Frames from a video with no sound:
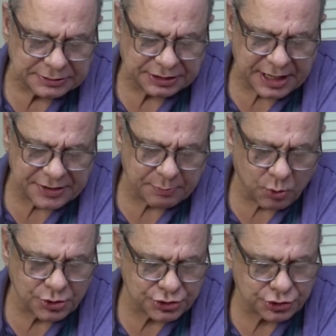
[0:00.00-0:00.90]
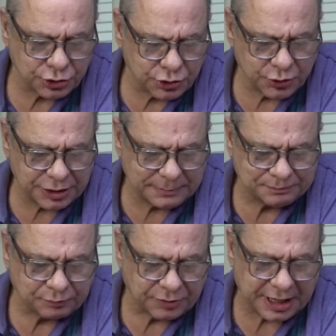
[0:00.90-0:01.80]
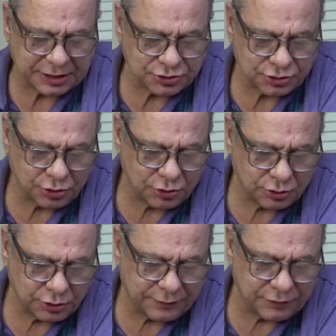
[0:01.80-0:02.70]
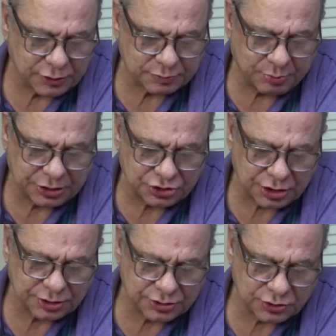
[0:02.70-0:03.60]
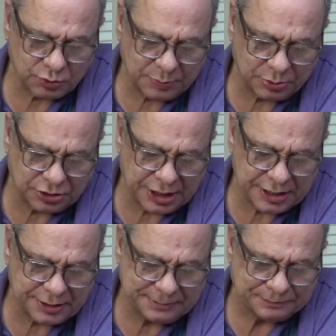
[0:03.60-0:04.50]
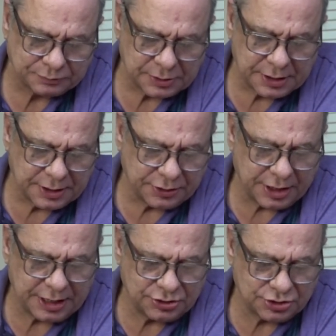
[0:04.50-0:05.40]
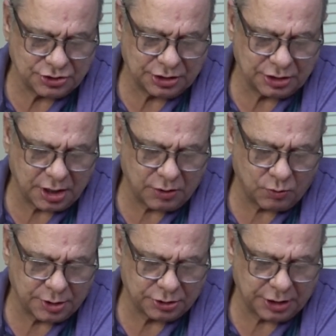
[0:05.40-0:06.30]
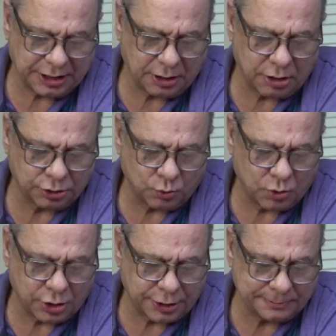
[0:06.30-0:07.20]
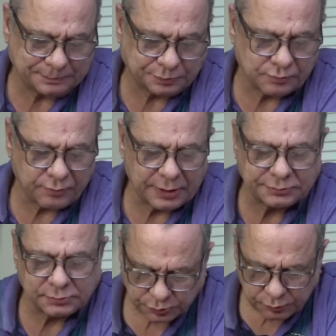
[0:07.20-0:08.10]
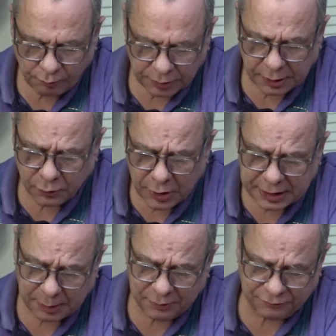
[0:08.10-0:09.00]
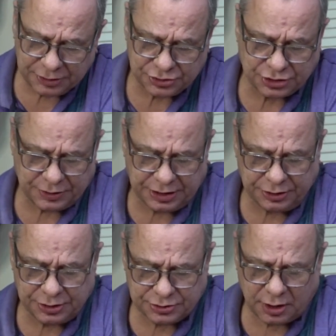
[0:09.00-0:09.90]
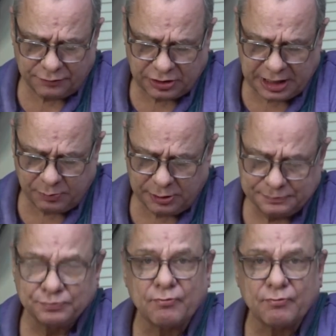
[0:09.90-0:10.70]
Yeah, the more sugary external of those big chunks of sweet potato, they just did not want to take on the water. All right, I'm gonna finish eating this off camera.